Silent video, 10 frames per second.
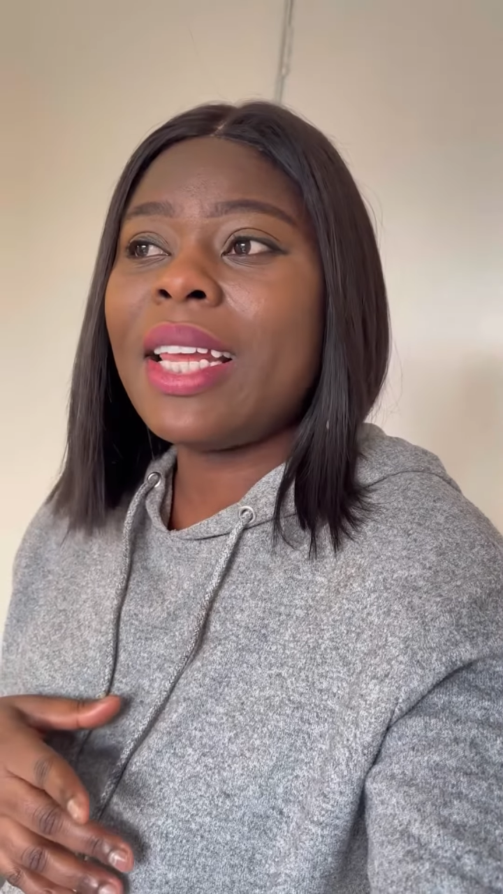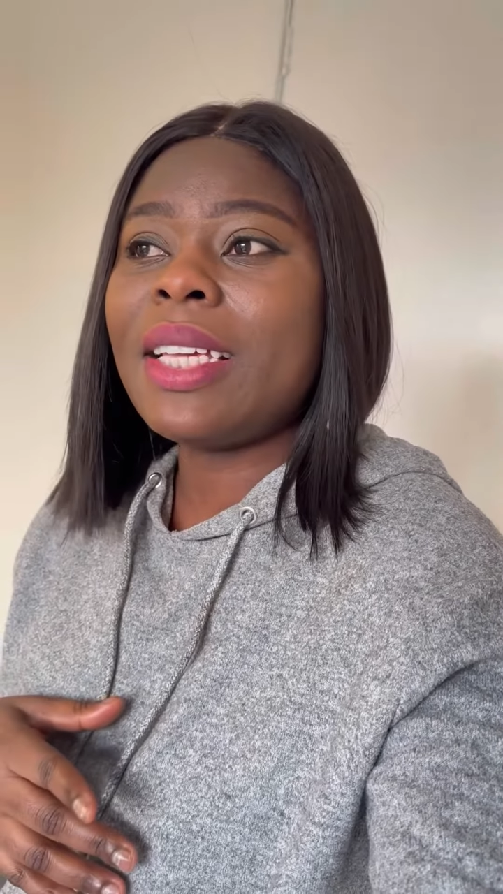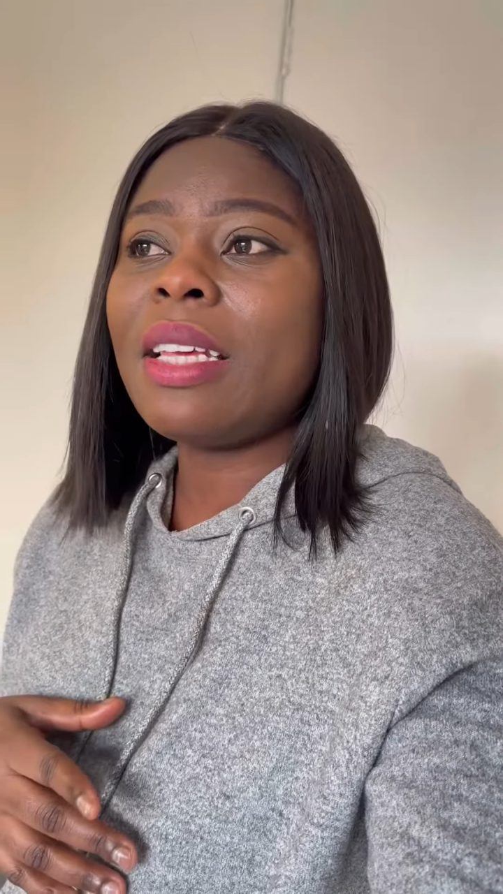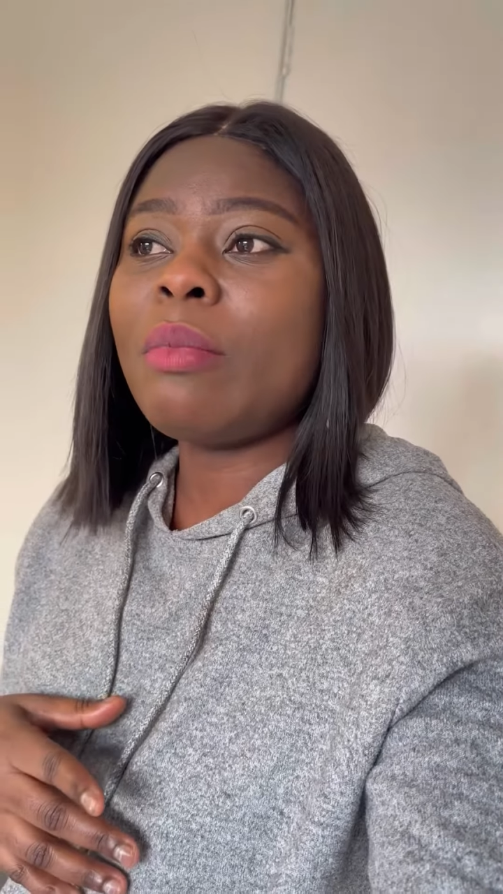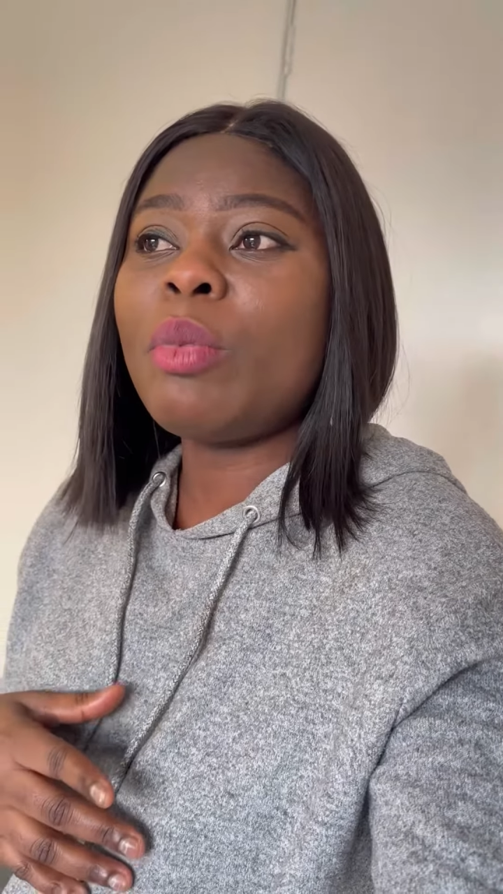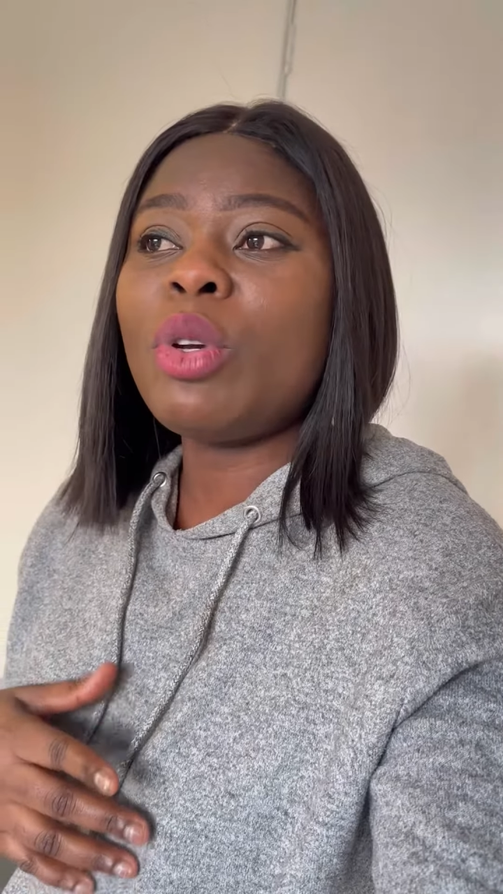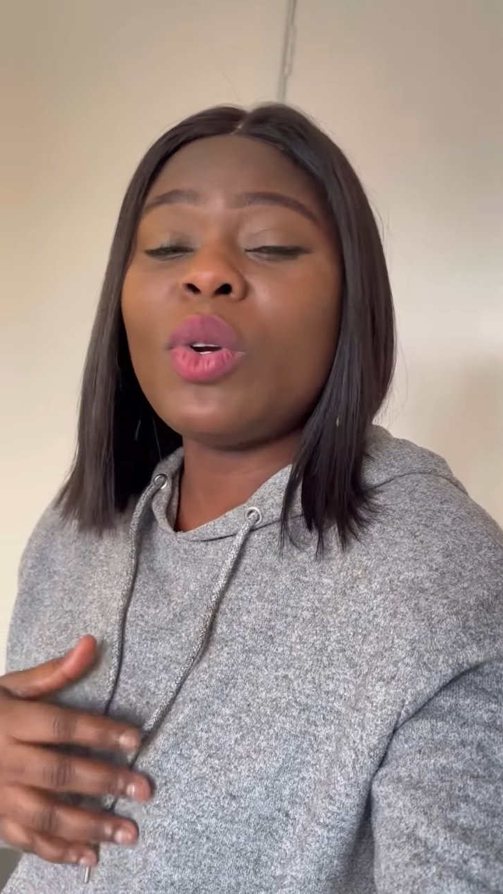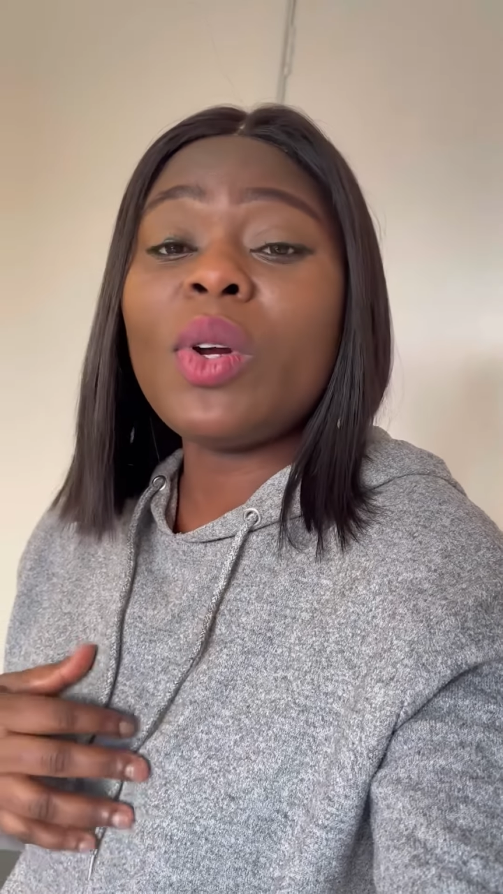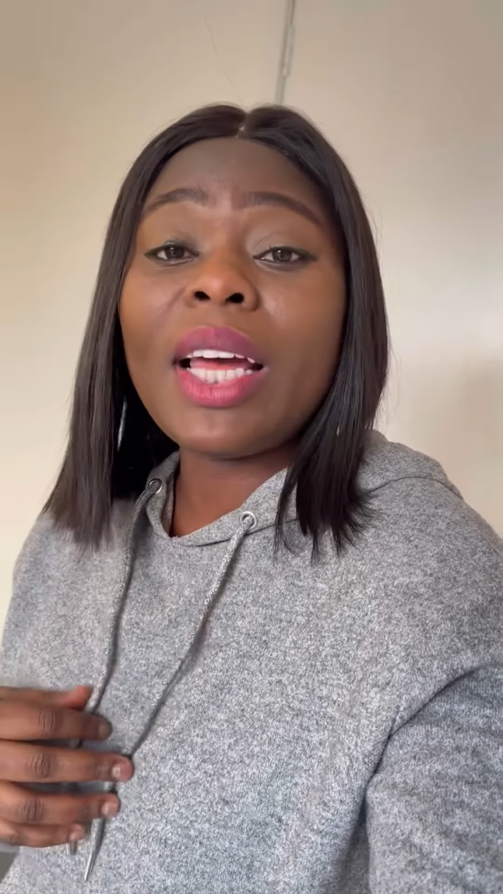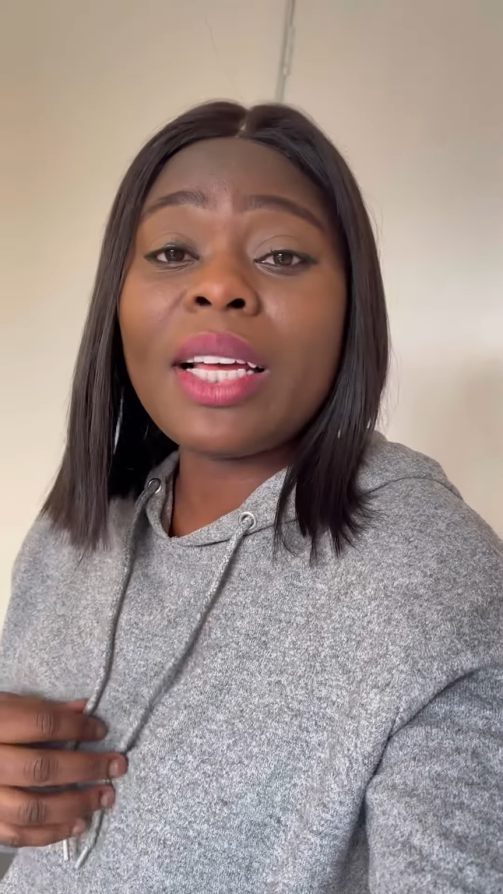Let's say maybe you
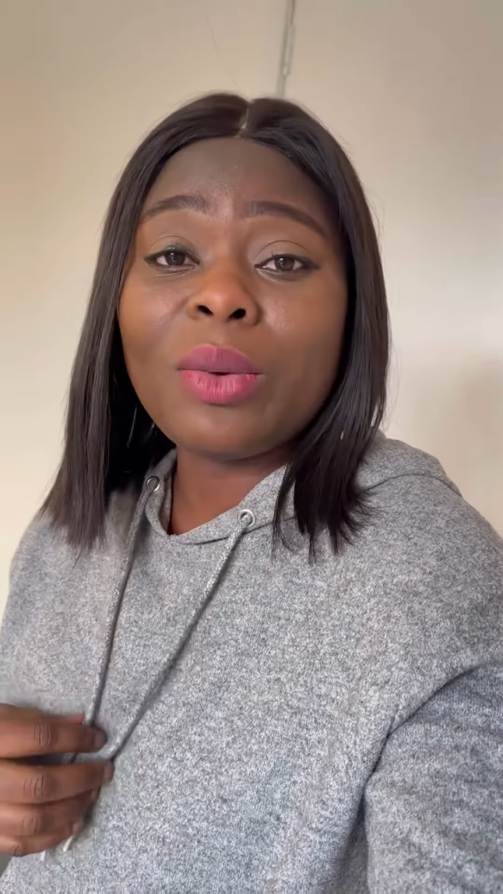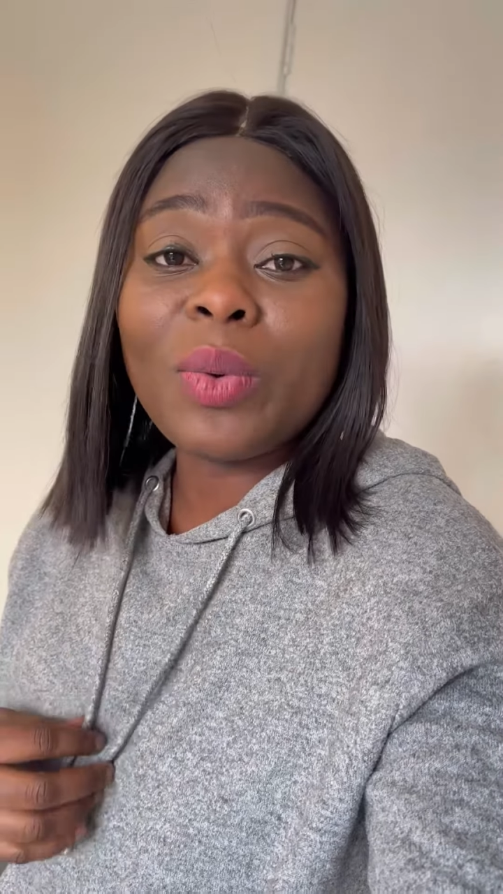don't like the